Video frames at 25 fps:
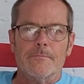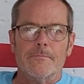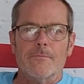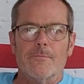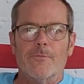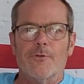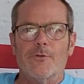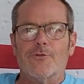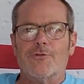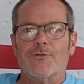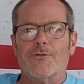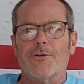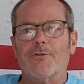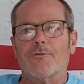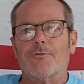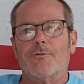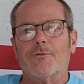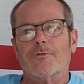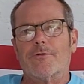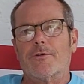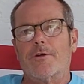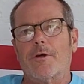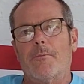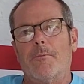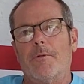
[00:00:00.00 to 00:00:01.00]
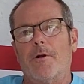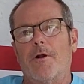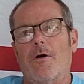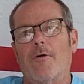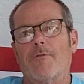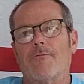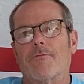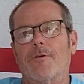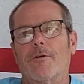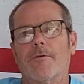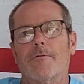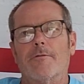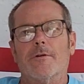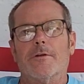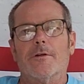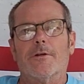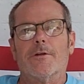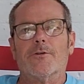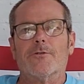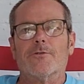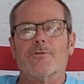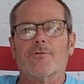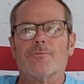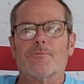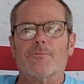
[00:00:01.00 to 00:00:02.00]
The citrus coming off of it
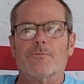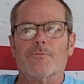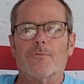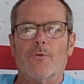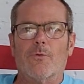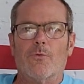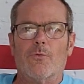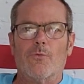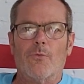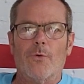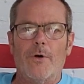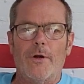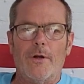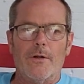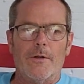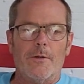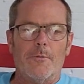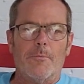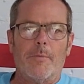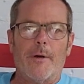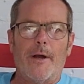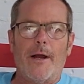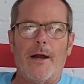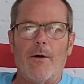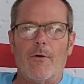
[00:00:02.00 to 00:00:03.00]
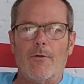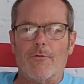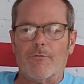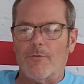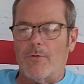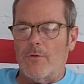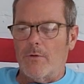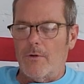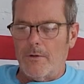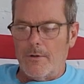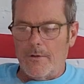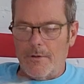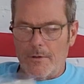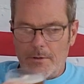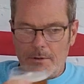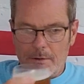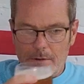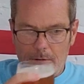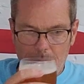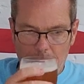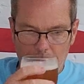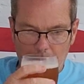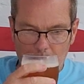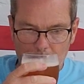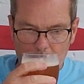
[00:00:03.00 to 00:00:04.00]
is really powerful.
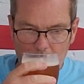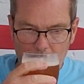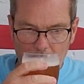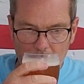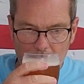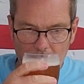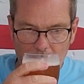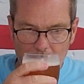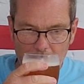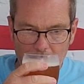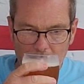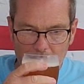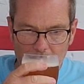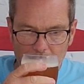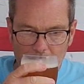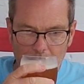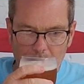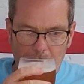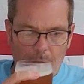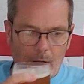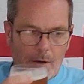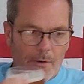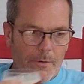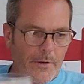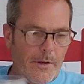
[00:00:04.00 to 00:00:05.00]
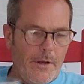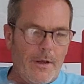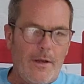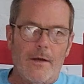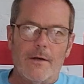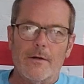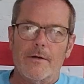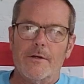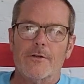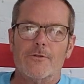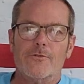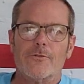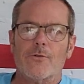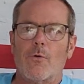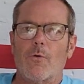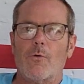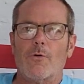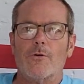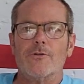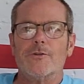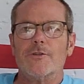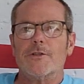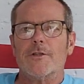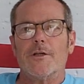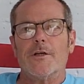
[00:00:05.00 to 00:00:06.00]
Oh yeah, it's
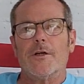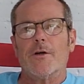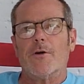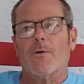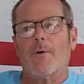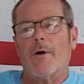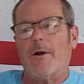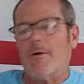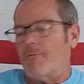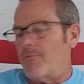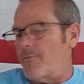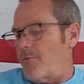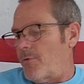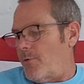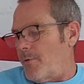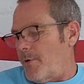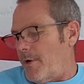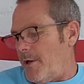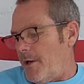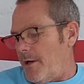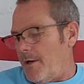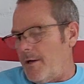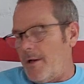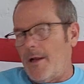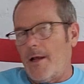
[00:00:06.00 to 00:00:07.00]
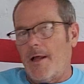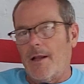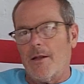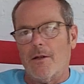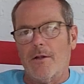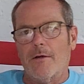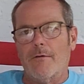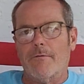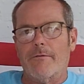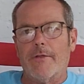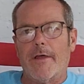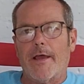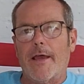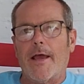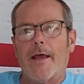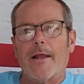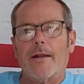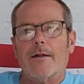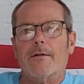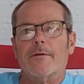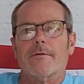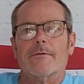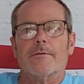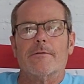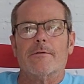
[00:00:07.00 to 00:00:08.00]
orangey and grapefruity, and I love
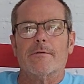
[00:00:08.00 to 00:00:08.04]
that.